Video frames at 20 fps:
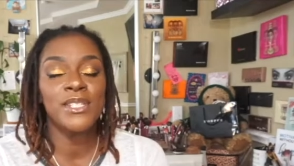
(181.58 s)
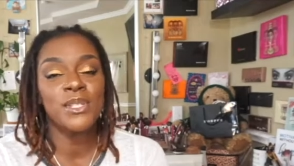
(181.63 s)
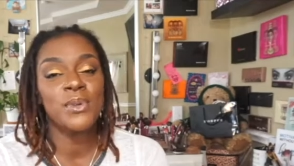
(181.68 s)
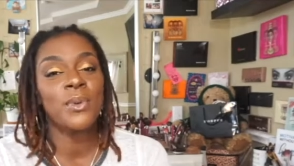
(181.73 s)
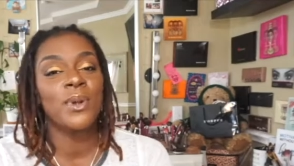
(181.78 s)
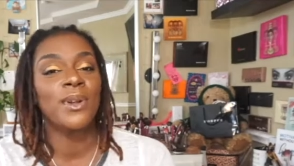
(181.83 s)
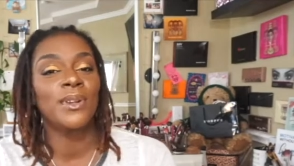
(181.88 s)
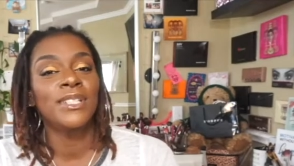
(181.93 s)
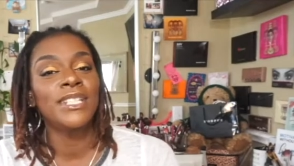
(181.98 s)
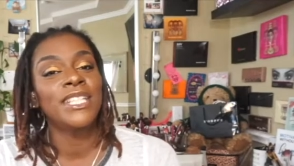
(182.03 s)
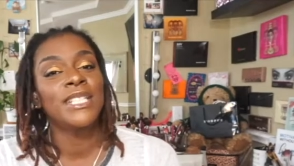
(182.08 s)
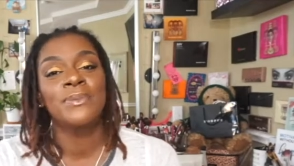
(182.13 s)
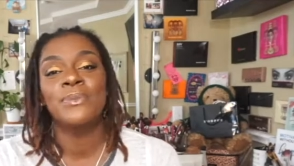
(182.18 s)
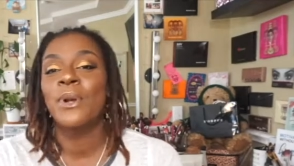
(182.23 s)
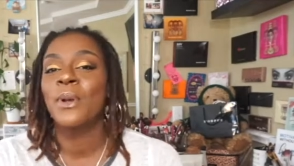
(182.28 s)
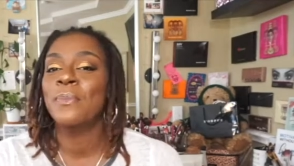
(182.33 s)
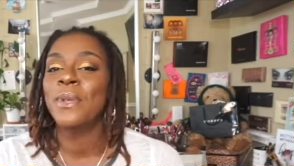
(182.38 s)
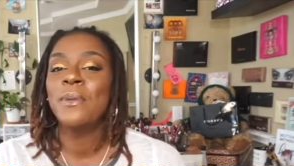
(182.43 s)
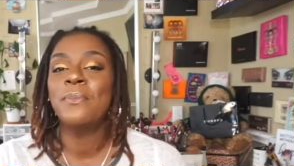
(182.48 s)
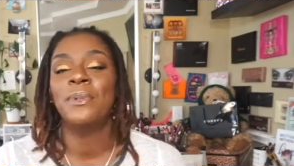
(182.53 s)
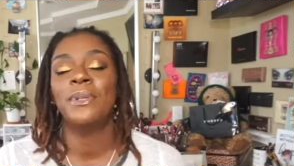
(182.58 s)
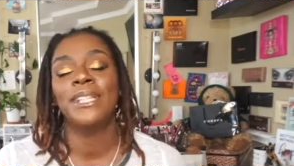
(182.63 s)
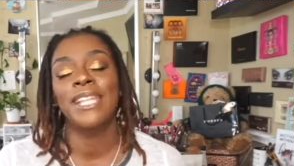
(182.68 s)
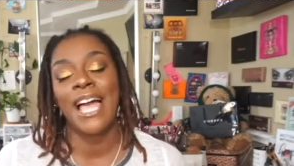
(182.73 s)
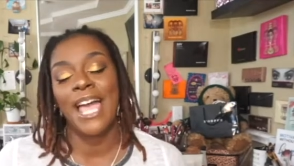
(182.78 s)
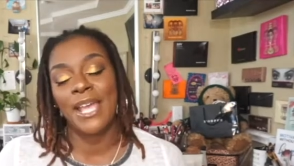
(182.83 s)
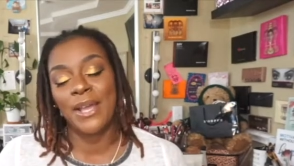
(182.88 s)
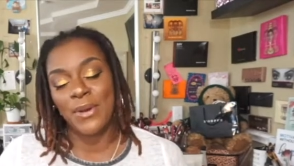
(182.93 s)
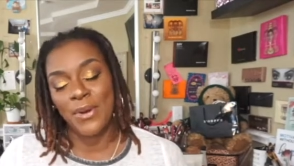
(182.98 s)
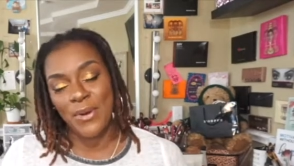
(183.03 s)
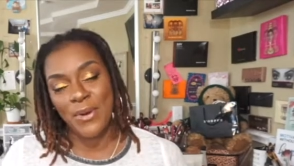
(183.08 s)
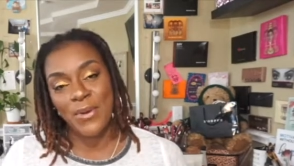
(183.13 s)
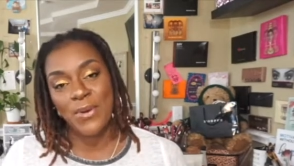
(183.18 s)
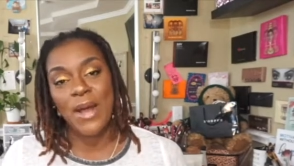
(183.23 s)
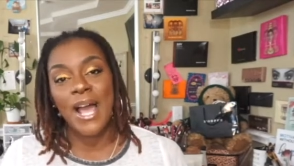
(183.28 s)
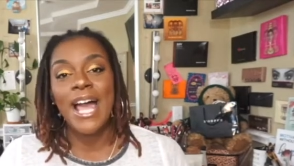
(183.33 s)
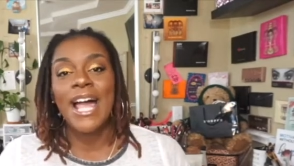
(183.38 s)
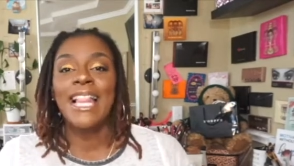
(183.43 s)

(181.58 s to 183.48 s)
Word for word: the world needs more people like who?